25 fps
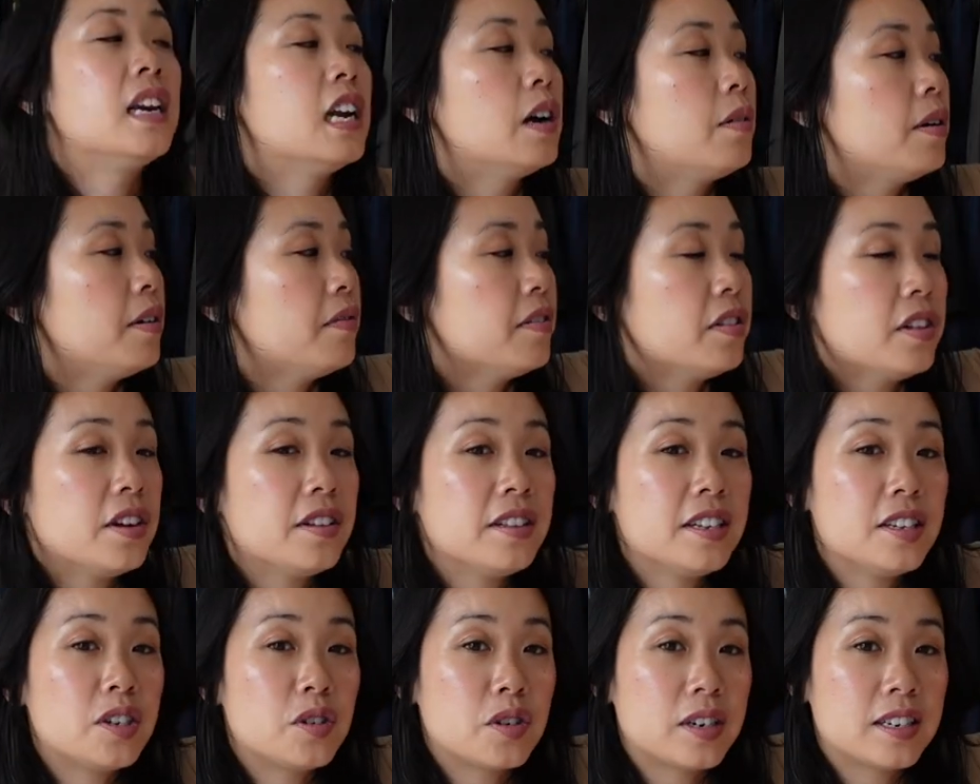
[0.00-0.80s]
Now even though
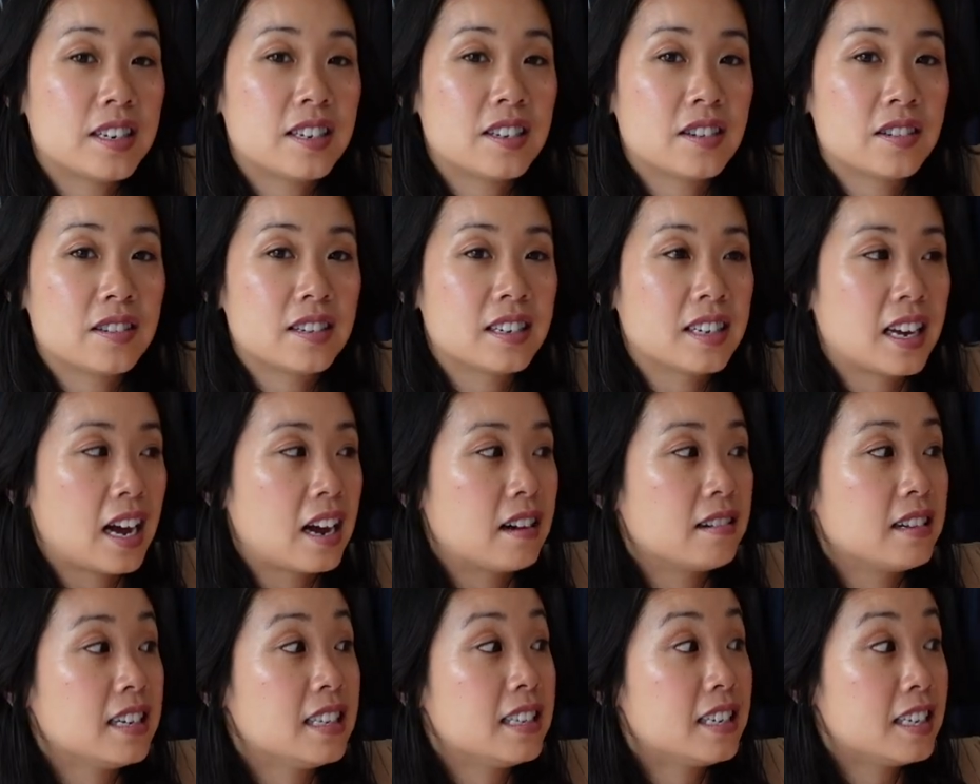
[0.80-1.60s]
this dress is on
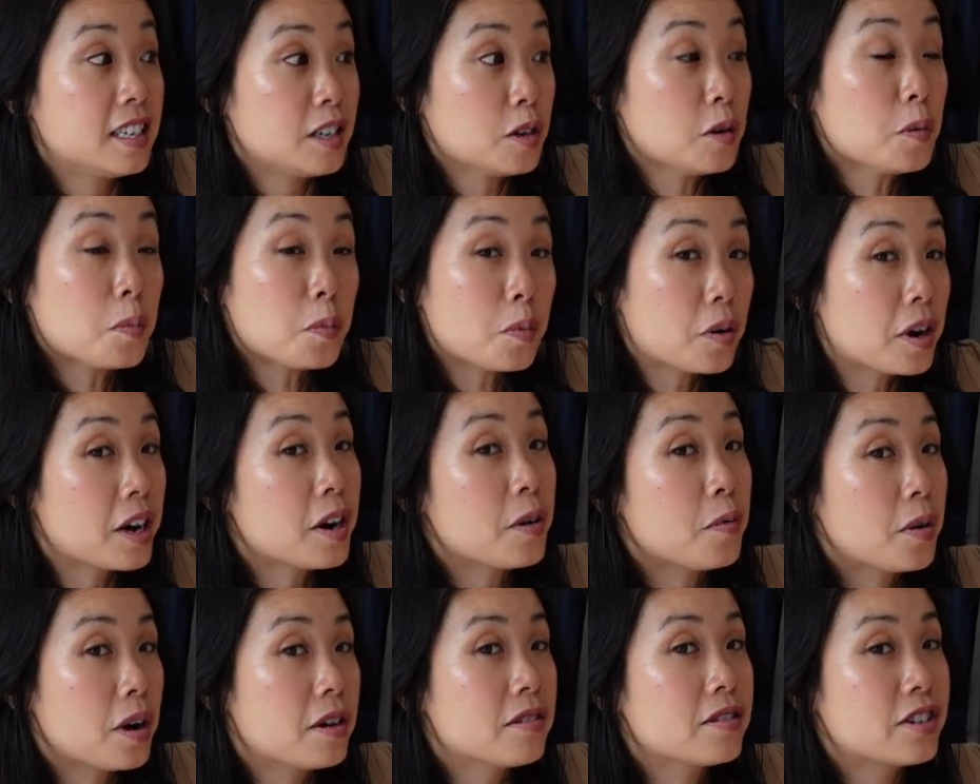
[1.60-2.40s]
sale, it's still
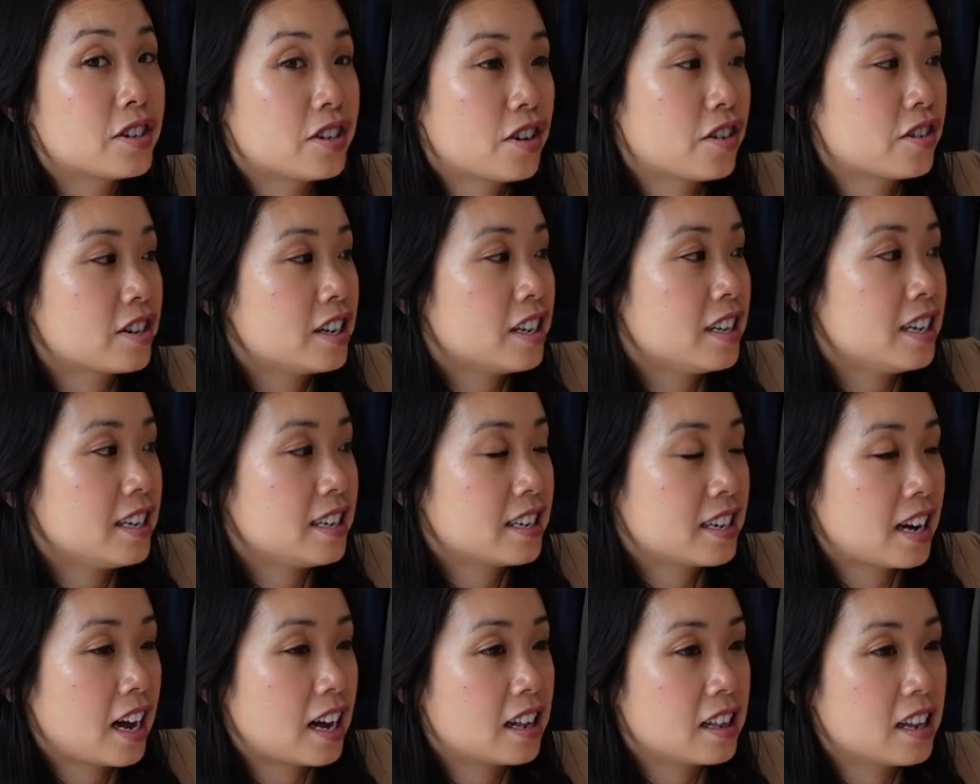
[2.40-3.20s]
pretty well stocked in
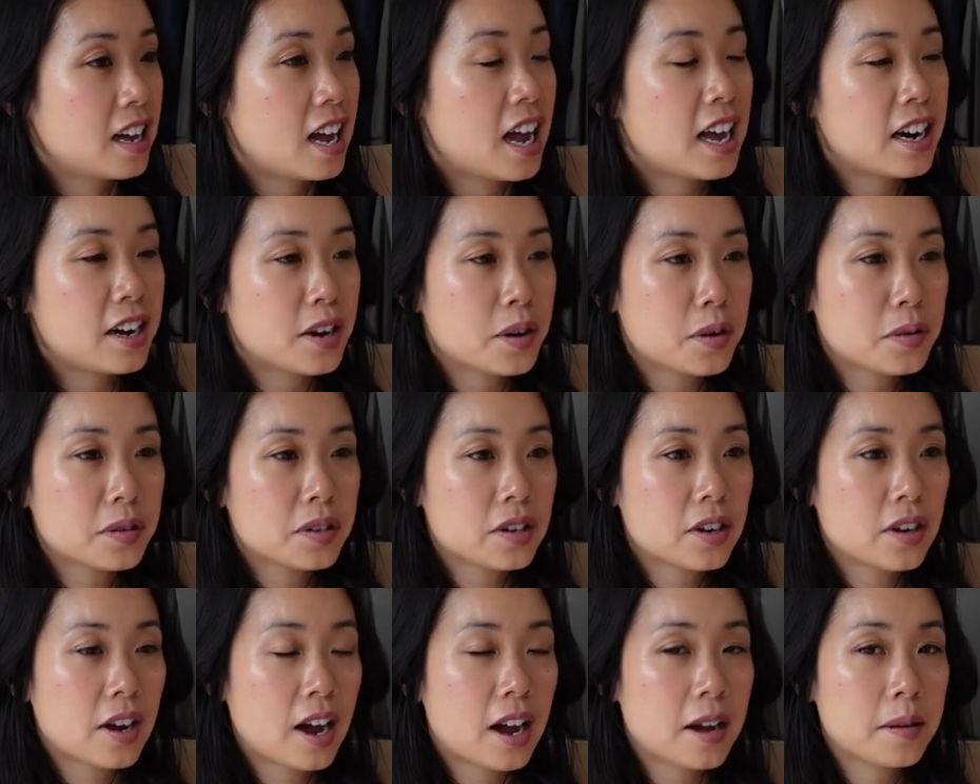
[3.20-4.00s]
this color, and it
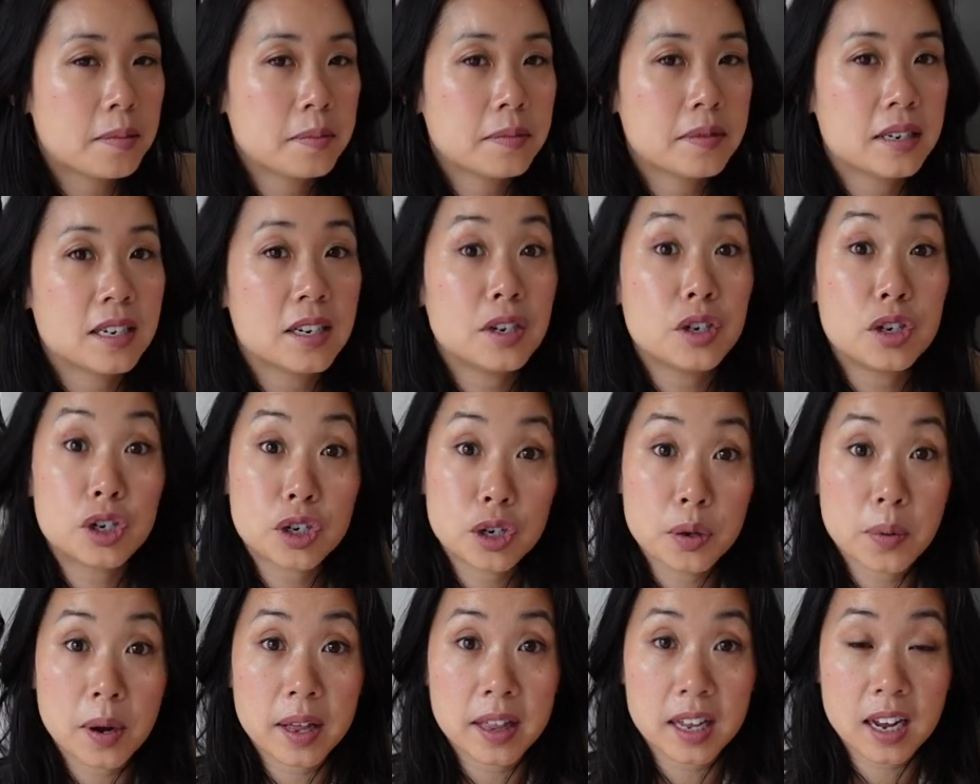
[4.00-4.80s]
also comes in
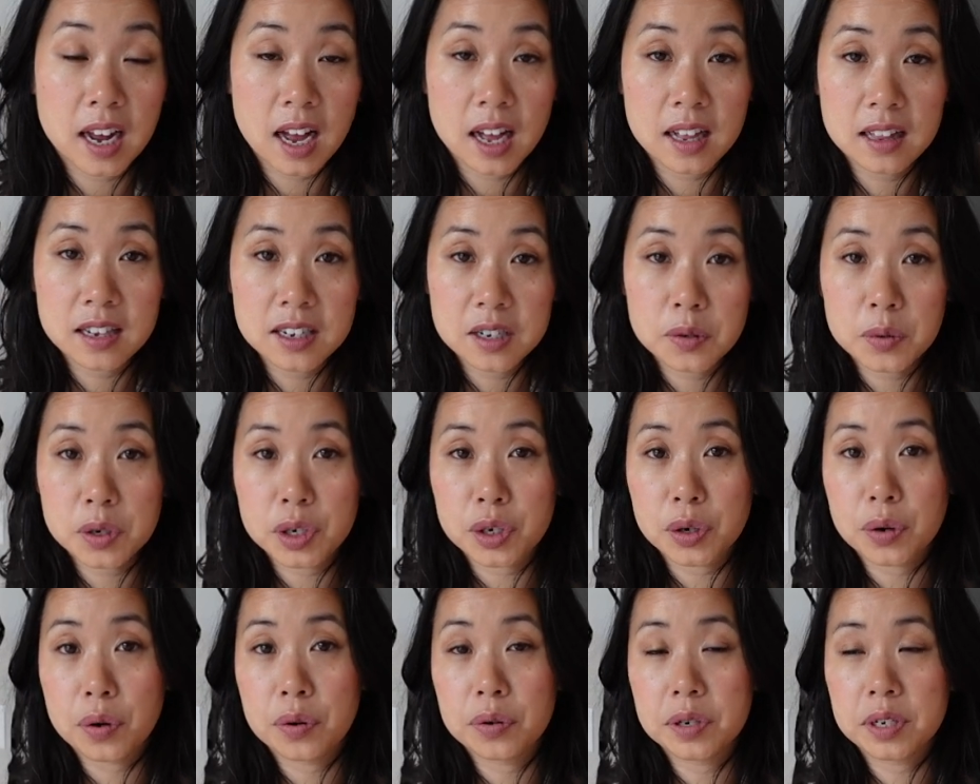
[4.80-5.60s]
two other colors
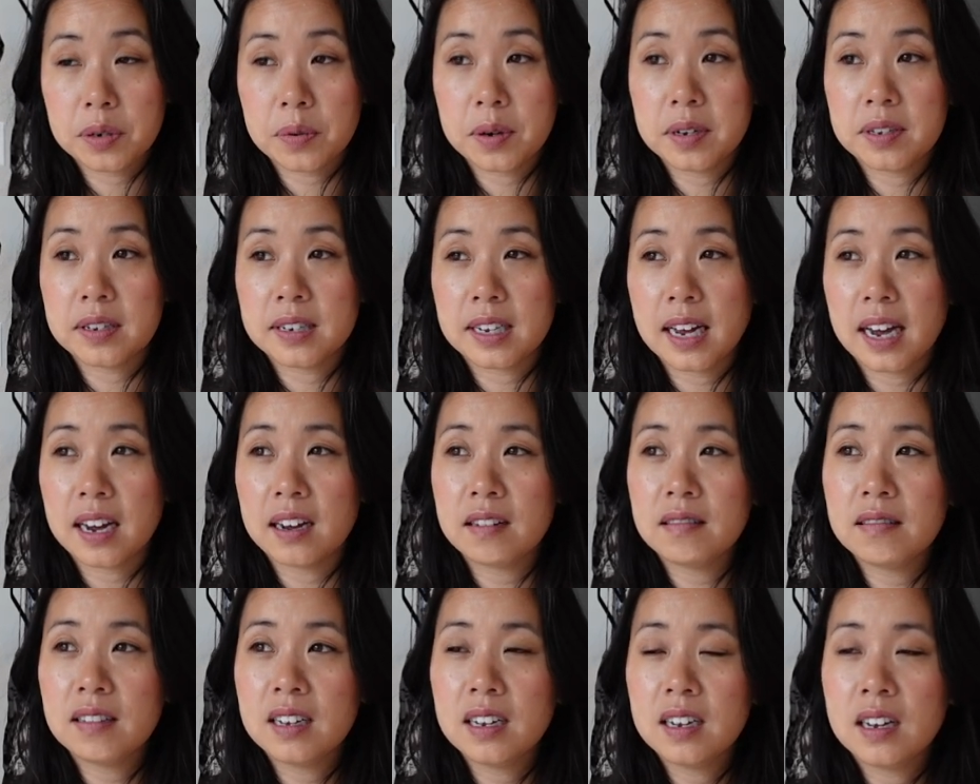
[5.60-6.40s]
which are also on
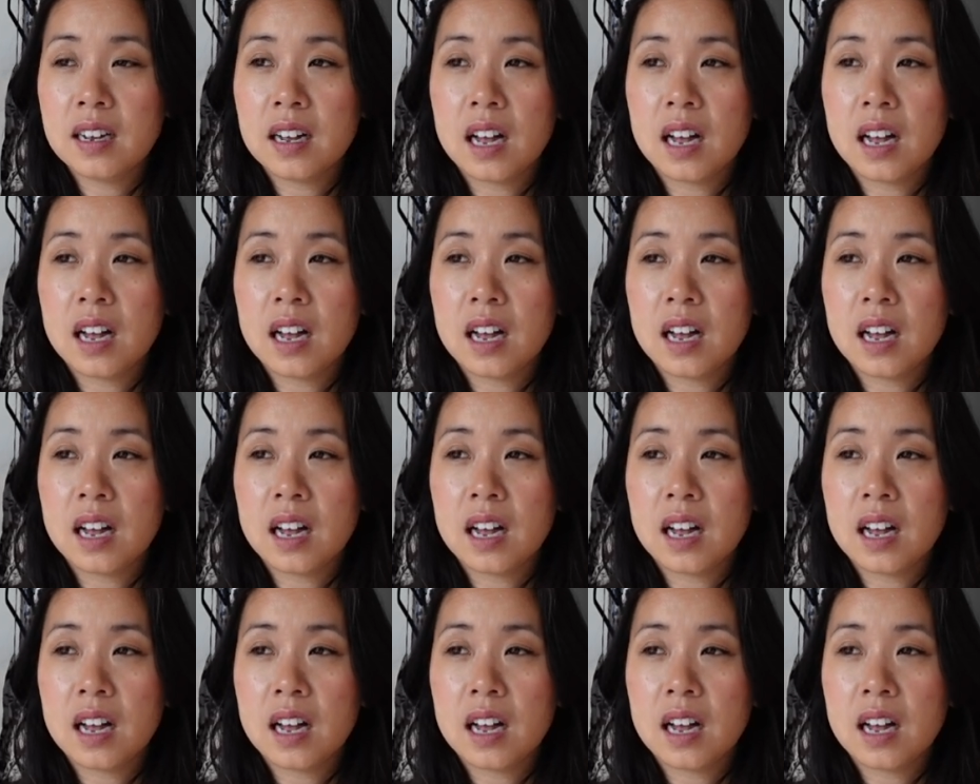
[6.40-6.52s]
sale,